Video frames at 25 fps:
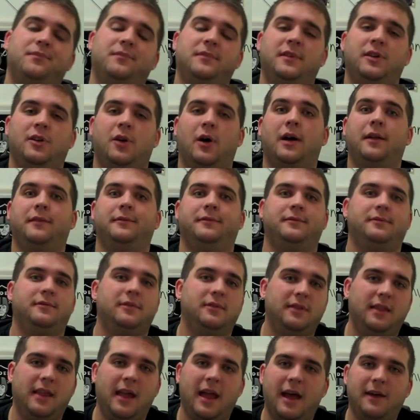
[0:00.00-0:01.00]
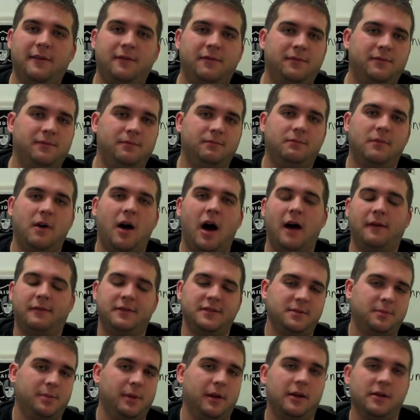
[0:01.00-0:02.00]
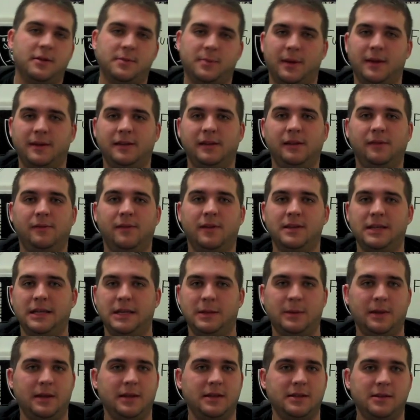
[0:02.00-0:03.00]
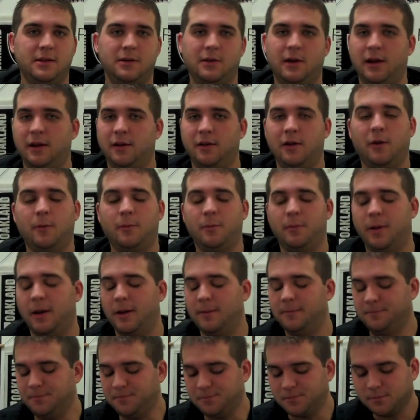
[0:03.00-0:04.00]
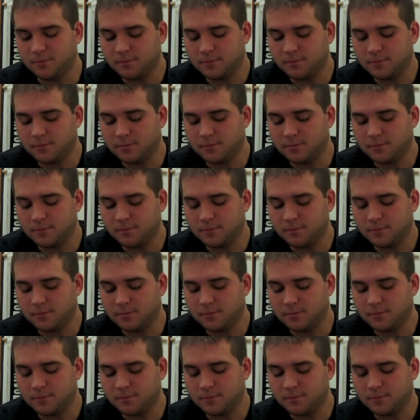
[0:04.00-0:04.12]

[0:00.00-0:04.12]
You know, they have offensive players playing defense anyway, so I don't know. But